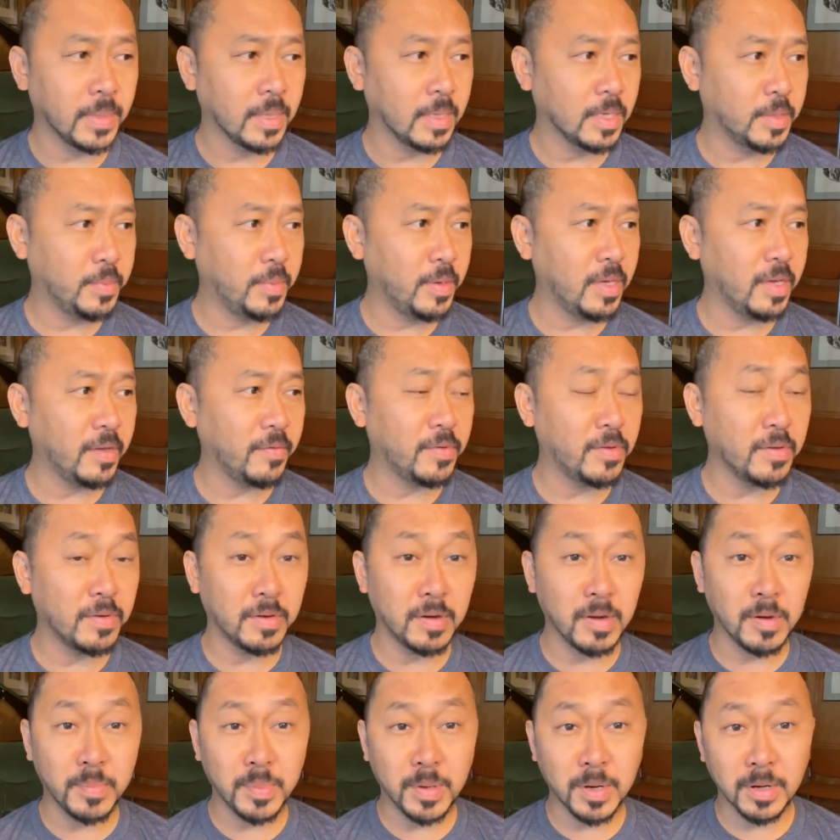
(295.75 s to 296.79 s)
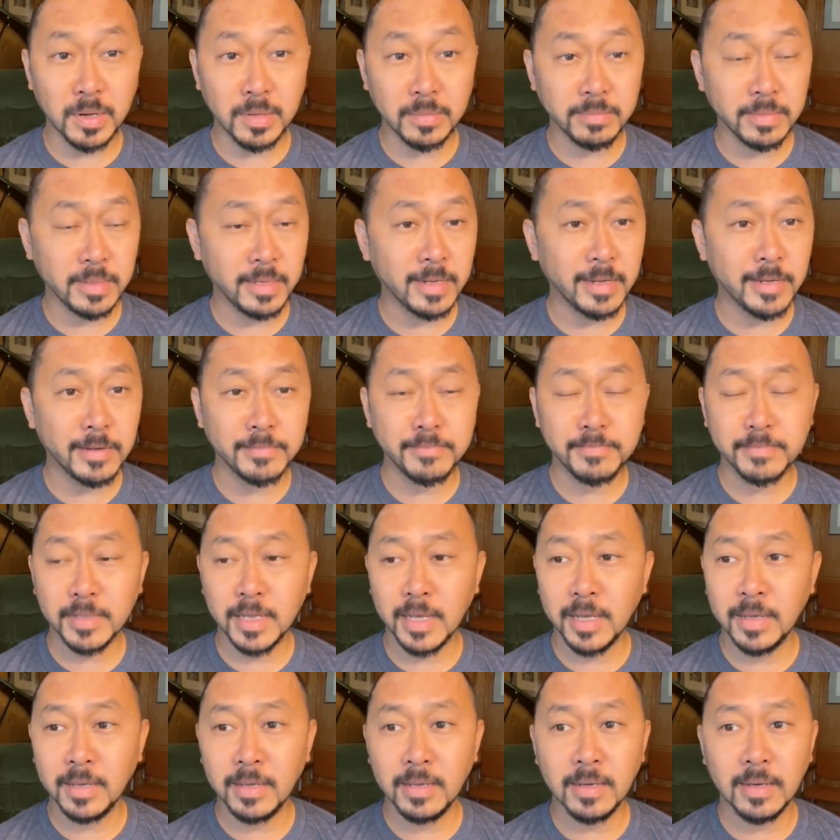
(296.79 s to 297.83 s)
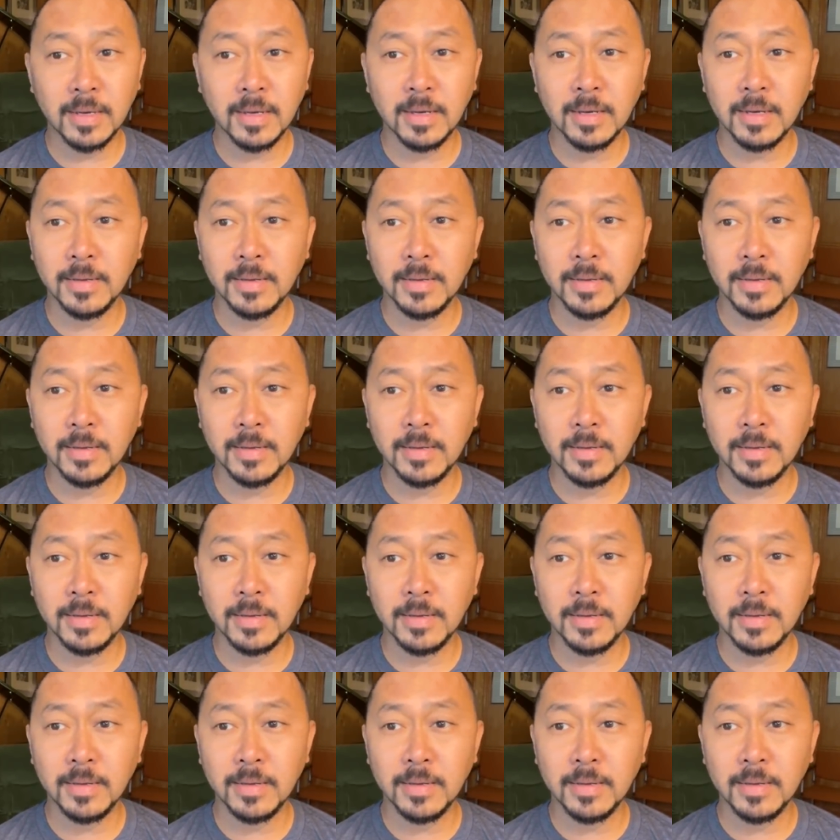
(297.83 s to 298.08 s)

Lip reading: Speaking of doing our part, you know, like